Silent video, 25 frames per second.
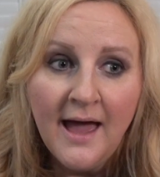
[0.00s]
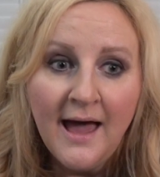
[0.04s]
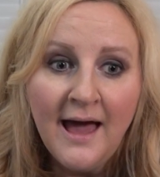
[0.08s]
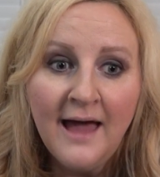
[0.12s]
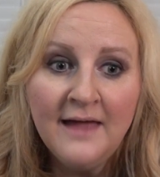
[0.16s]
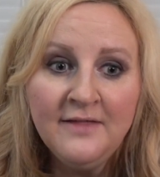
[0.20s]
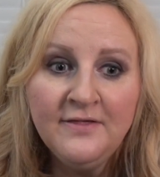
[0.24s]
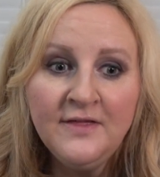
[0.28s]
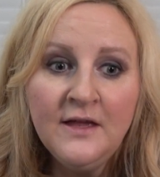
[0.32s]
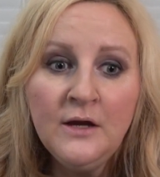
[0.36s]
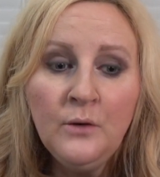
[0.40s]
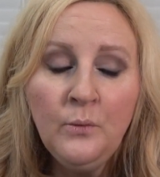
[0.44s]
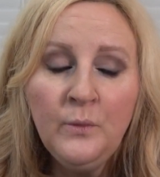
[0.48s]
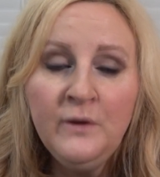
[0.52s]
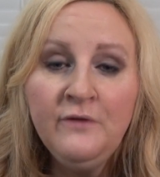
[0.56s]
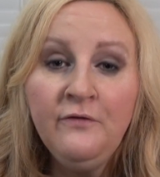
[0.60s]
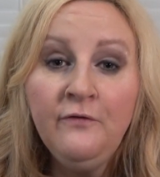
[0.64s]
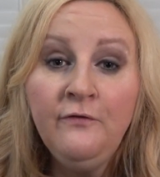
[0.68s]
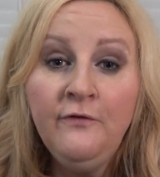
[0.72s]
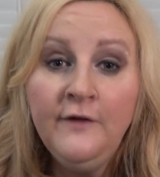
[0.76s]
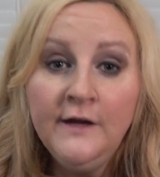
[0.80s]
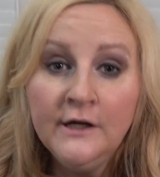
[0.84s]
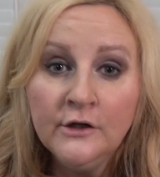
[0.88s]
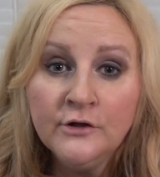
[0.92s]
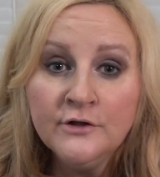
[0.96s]
I think we
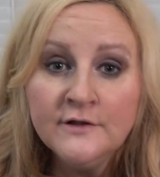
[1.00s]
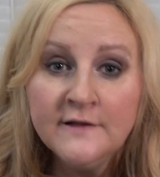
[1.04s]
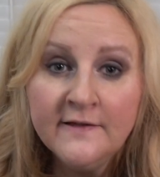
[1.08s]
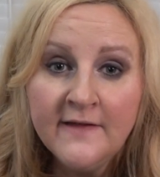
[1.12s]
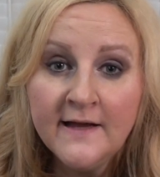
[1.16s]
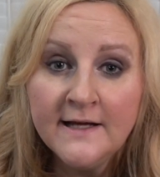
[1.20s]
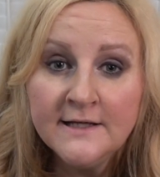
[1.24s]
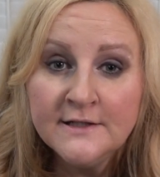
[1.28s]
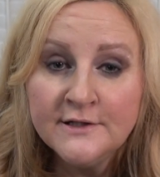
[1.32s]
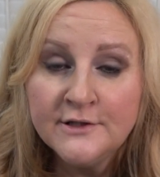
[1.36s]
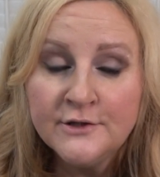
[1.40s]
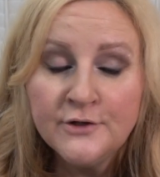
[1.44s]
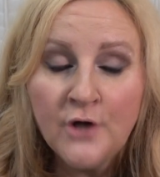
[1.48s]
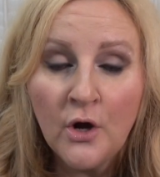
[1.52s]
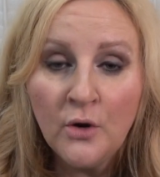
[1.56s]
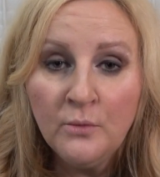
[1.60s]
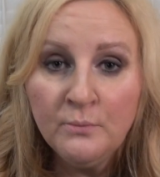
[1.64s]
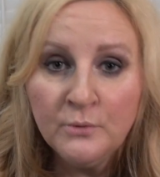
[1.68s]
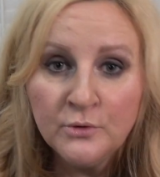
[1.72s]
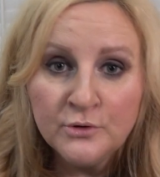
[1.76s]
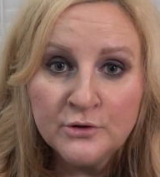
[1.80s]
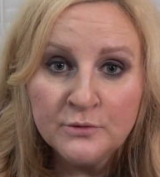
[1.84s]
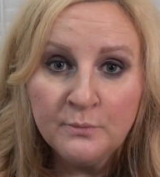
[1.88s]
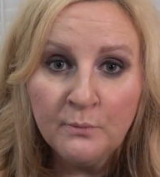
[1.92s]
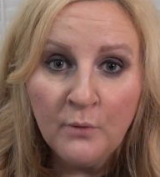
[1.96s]
feel things so
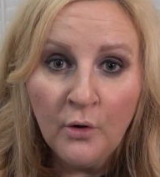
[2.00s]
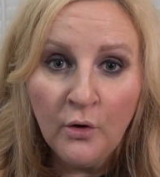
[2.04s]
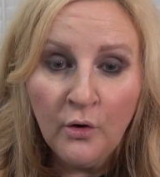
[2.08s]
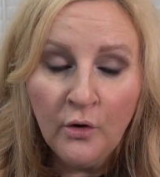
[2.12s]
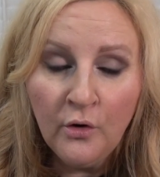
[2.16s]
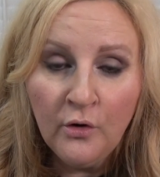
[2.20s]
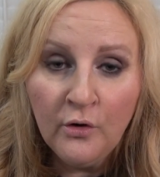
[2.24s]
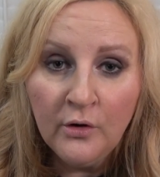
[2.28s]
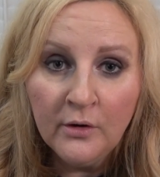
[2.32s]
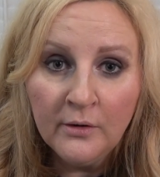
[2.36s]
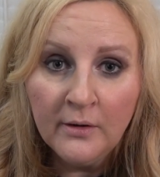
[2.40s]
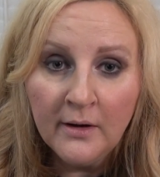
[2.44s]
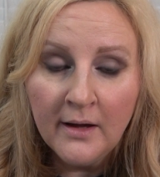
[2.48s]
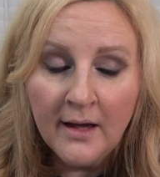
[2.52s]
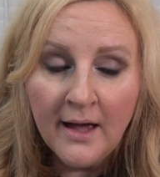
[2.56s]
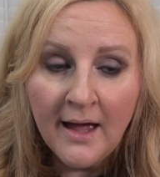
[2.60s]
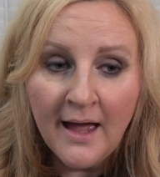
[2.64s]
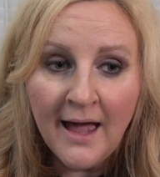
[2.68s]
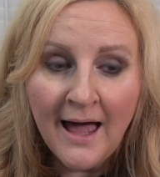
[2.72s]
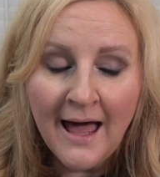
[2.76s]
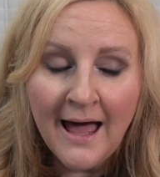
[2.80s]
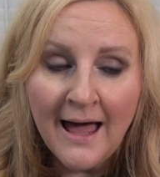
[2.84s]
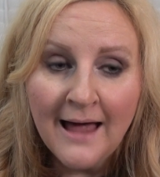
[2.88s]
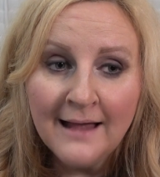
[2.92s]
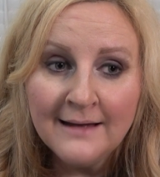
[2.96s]
much more,
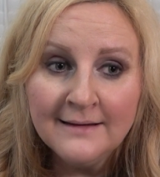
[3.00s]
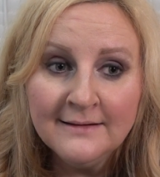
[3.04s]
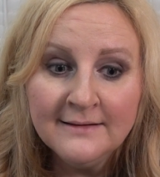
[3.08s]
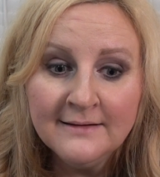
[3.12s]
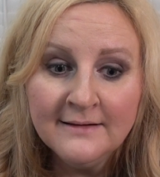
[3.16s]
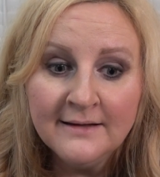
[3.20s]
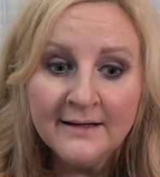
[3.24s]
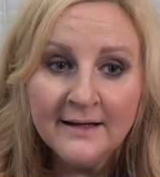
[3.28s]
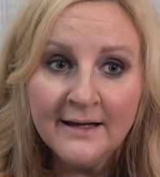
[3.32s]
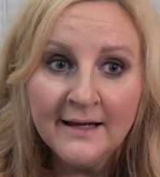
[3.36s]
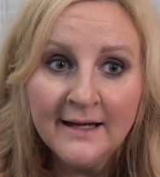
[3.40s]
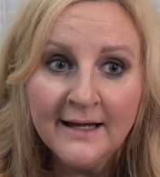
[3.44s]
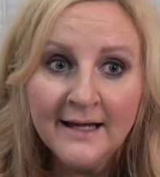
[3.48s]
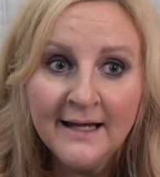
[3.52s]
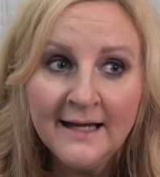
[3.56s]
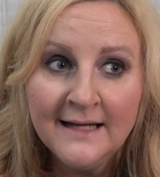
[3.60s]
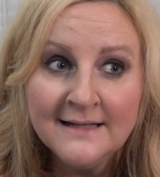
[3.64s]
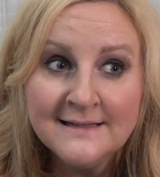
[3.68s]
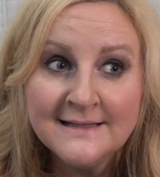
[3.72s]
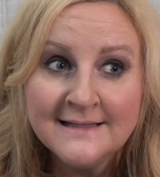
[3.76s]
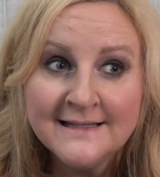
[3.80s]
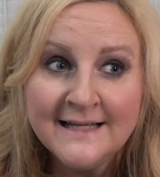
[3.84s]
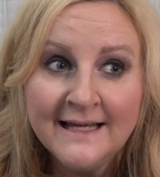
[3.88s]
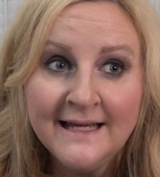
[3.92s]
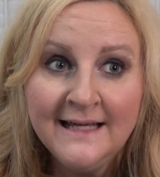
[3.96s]
and
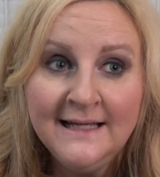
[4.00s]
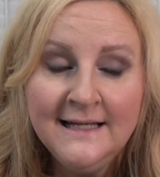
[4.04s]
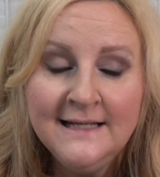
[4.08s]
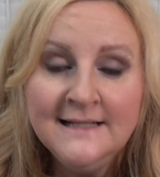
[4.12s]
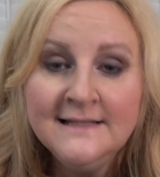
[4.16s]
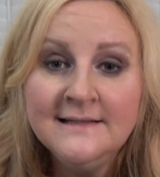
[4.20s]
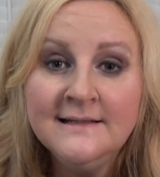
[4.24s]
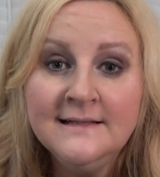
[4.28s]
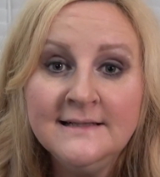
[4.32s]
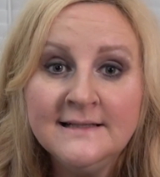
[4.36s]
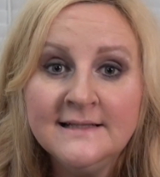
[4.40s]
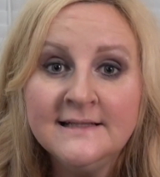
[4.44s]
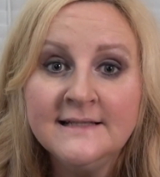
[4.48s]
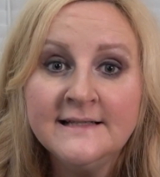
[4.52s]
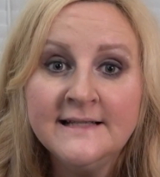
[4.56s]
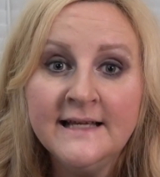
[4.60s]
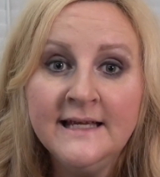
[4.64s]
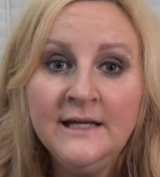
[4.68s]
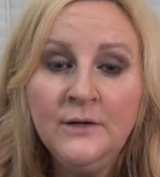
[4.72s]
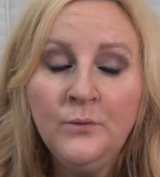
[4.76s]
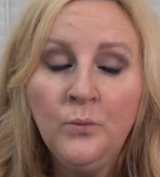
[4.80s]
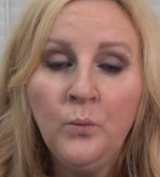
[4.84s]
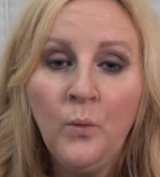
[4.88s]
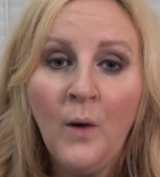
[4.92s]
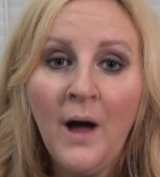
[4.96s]
it's easy to
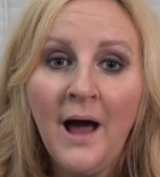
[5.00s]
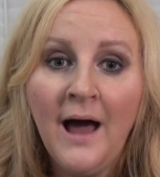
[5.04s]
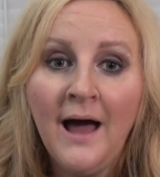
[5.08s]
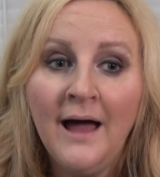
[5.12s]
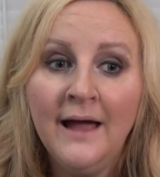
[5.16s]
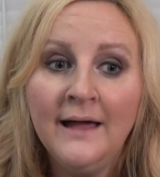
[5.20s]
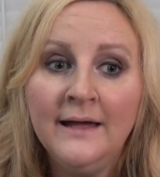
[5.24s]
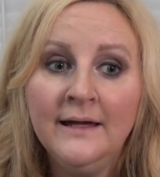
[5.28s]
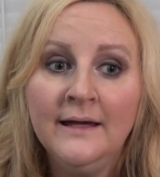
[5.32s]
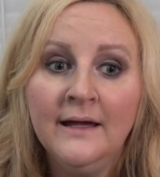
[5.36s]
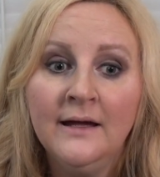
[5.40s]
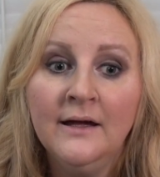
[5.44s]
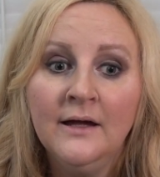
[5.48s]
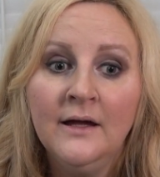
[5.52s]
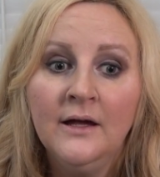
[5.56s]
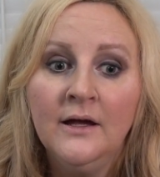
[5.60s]
see why